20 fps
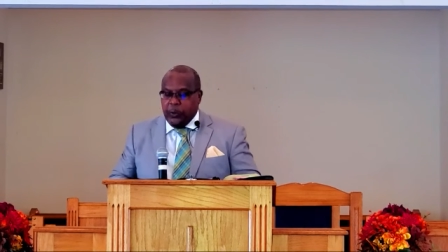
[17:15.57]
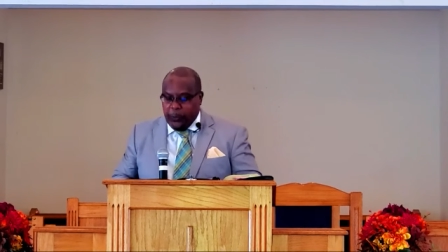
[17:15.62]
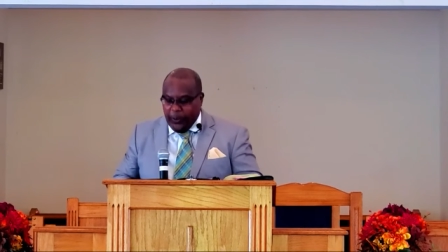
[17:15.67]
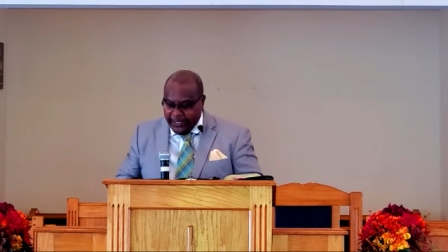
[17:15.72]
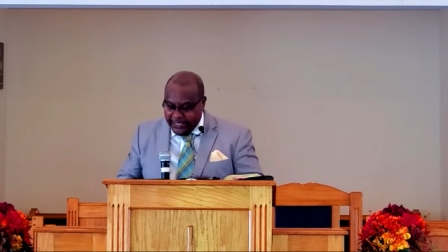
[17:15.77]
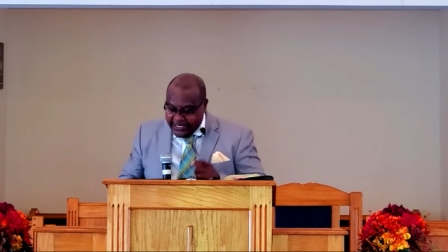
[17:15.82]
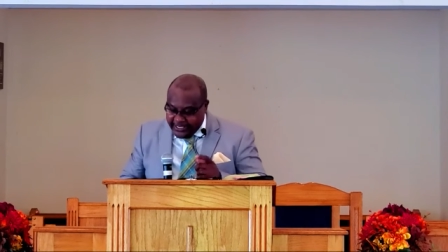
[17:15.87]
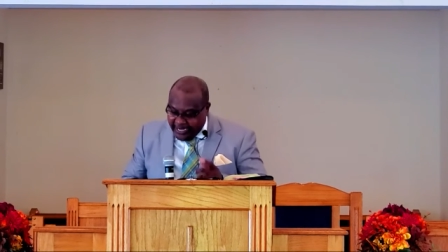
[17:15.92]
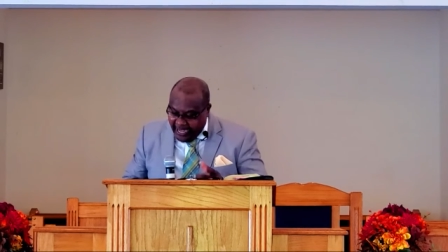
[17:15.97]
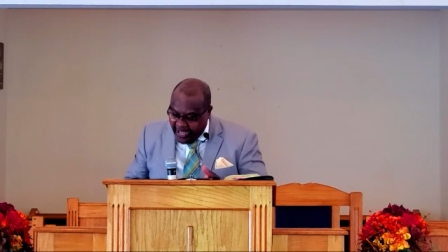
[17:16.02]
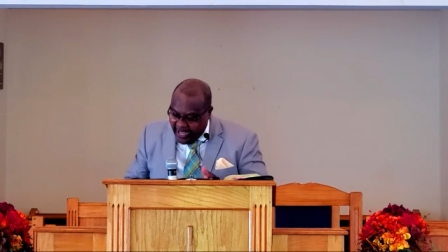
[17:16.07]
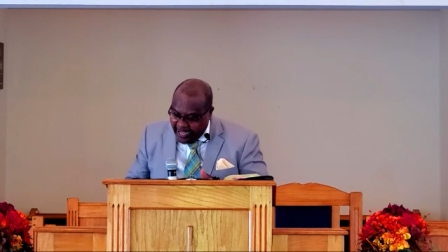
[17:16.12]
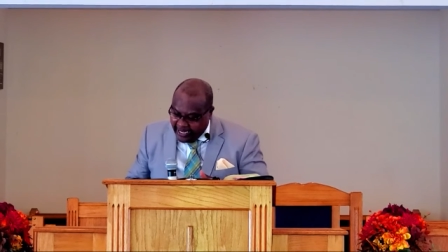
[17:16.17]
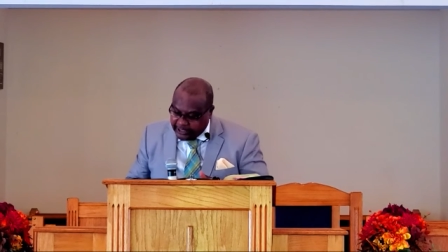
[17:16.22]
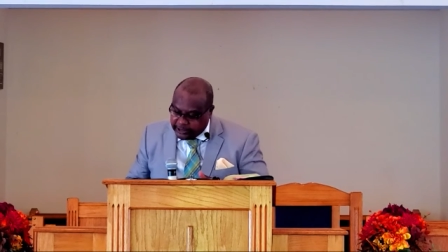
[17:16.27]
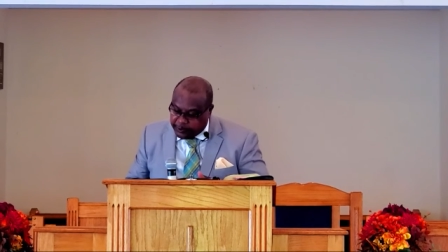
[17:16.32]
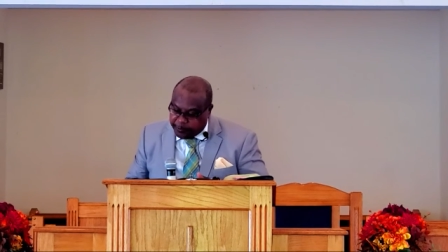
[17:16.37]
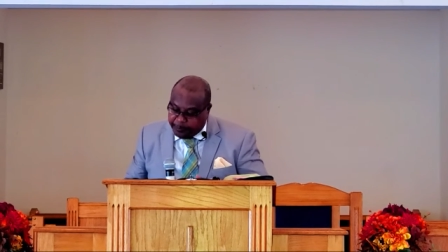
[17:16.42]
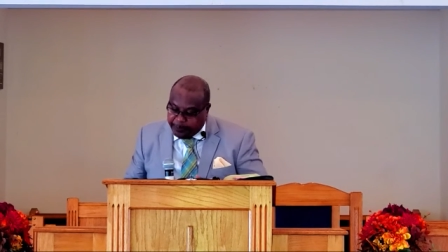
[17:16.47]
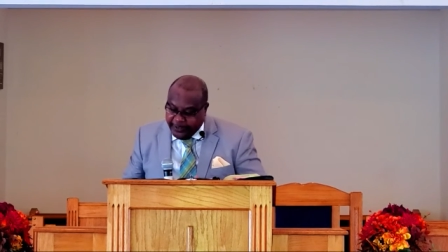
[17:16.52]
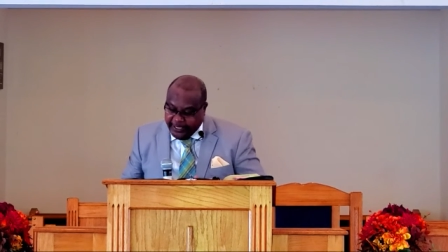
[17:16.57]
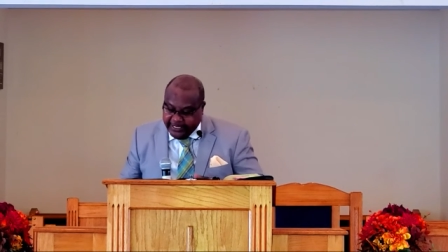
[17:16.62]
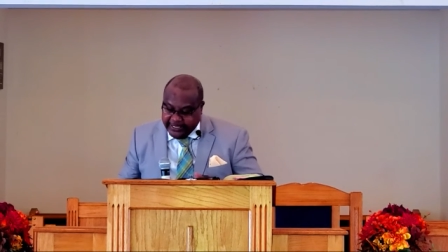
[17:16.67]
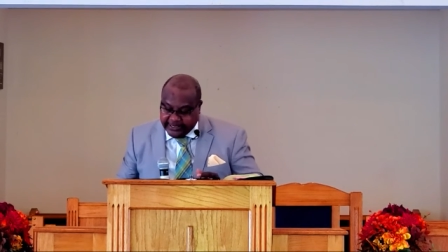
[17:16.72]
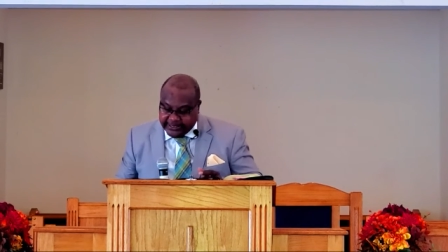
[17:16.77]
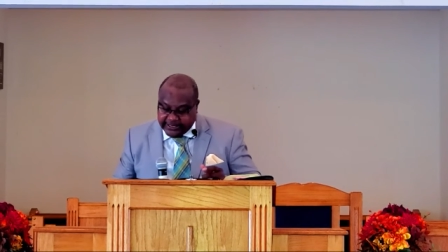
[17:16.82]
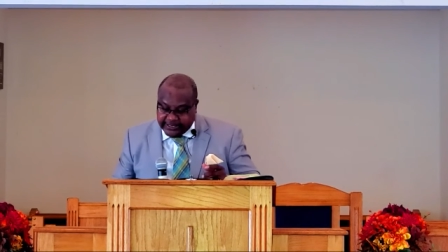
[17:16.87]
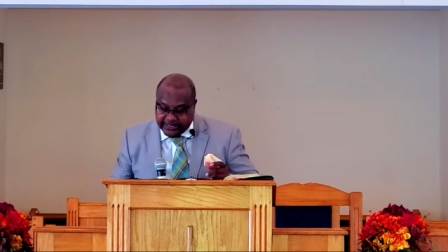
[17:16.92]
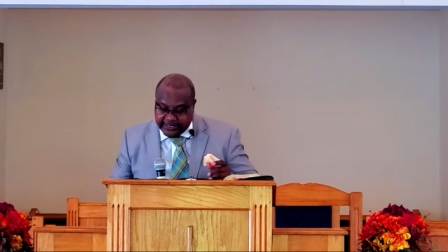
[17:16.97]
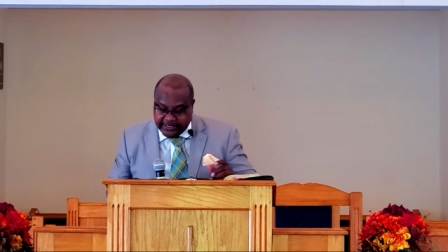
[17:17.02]
When God
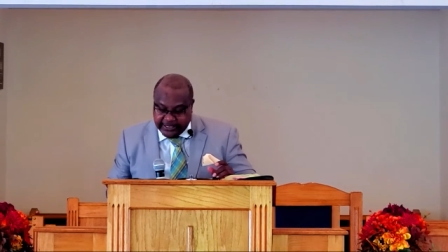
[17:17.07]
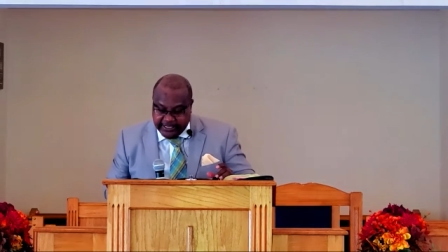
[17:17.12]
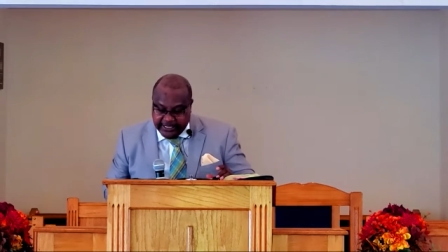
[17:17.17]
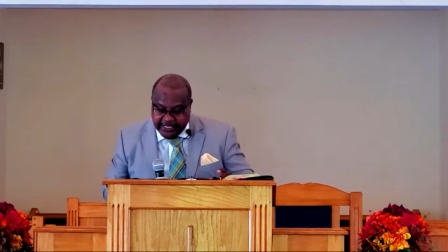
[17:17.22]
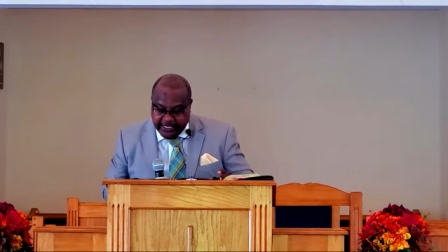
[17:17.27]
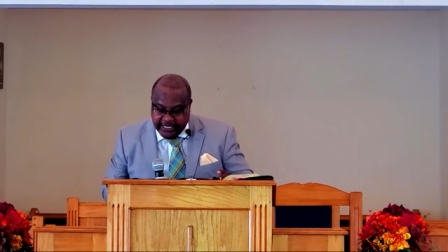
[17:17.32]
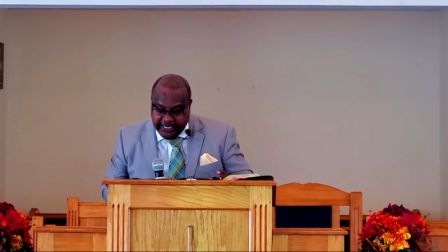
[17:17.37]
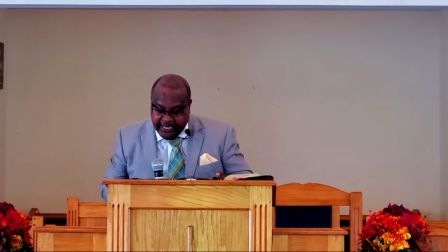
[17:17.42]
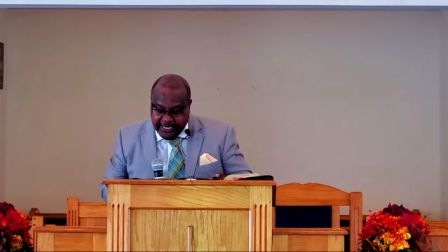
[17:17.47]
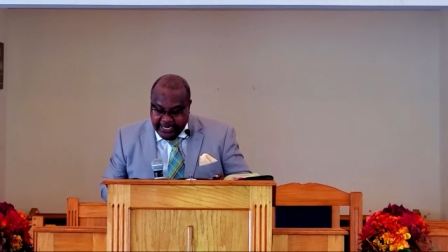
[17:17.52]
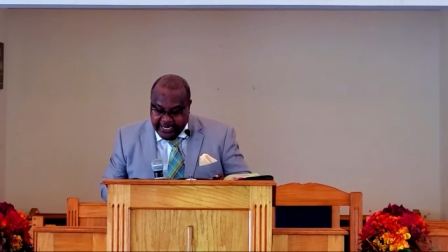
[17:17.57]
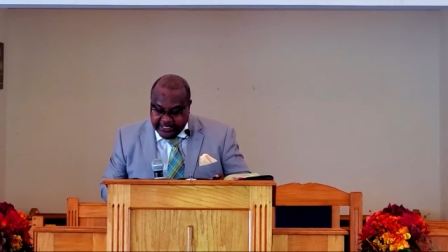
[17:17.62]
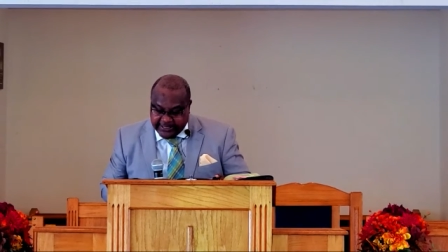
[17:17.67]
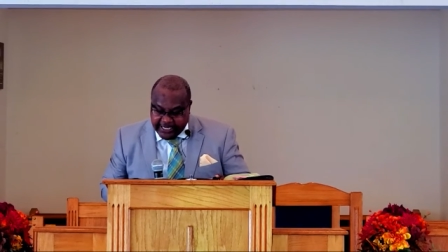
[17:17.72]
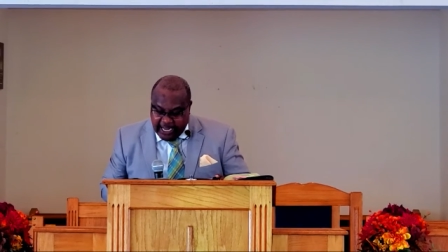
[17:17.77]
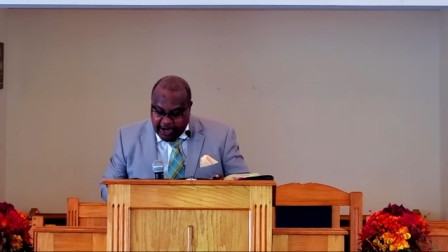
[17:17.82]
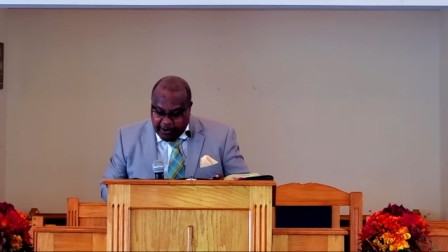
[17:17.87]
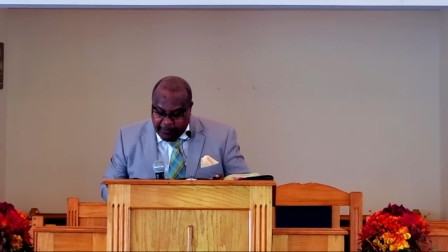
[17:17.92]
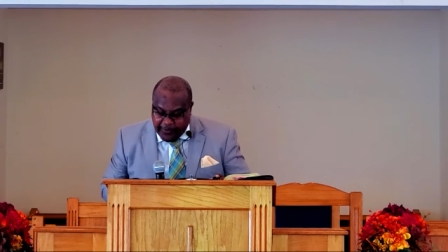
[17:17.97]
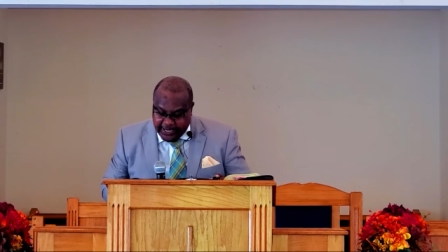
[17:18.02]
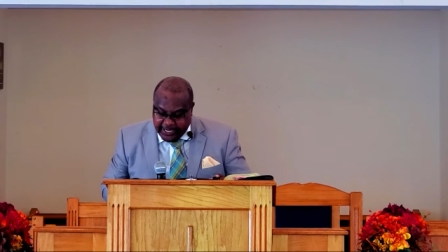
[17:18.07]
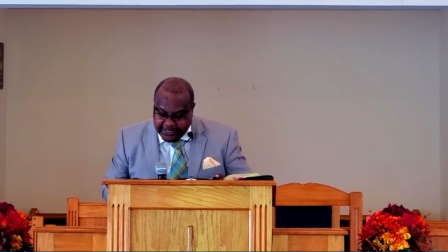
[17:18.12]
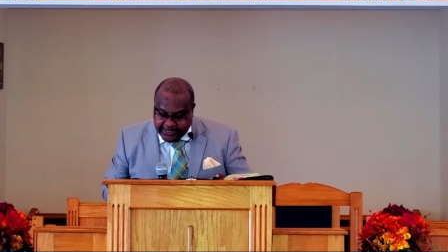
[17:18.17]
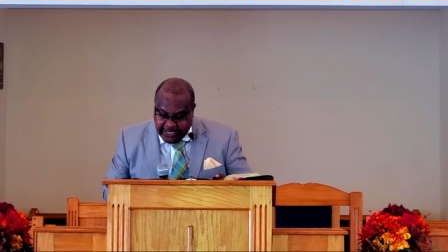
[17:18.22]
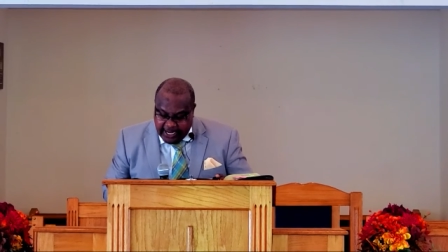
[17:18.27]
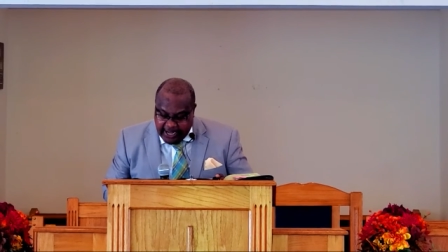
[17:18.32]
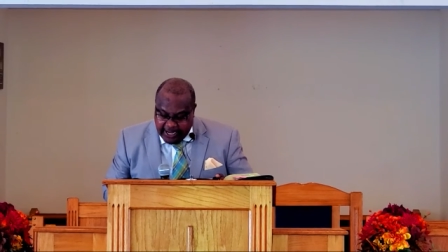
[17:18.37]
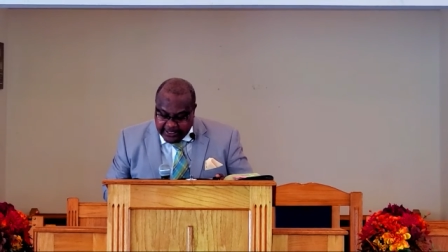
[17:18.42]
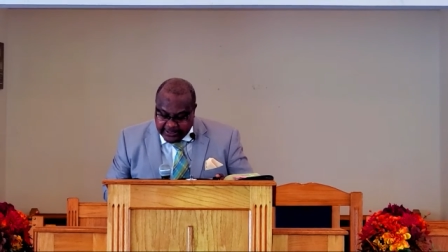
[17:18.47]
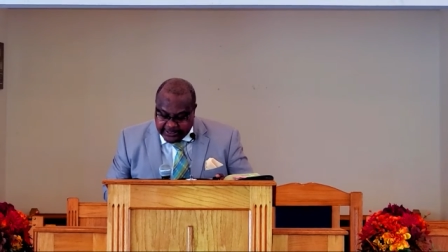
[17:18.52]
speaks, it's already
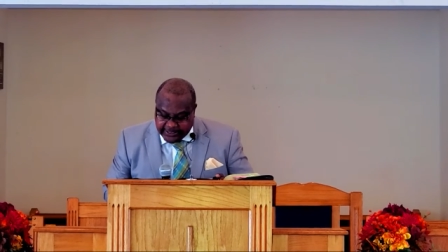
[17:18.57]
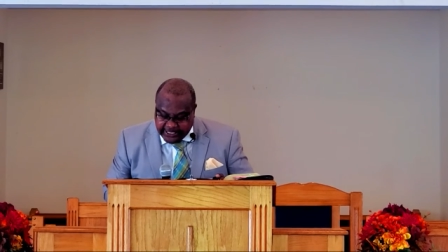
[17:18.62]
done.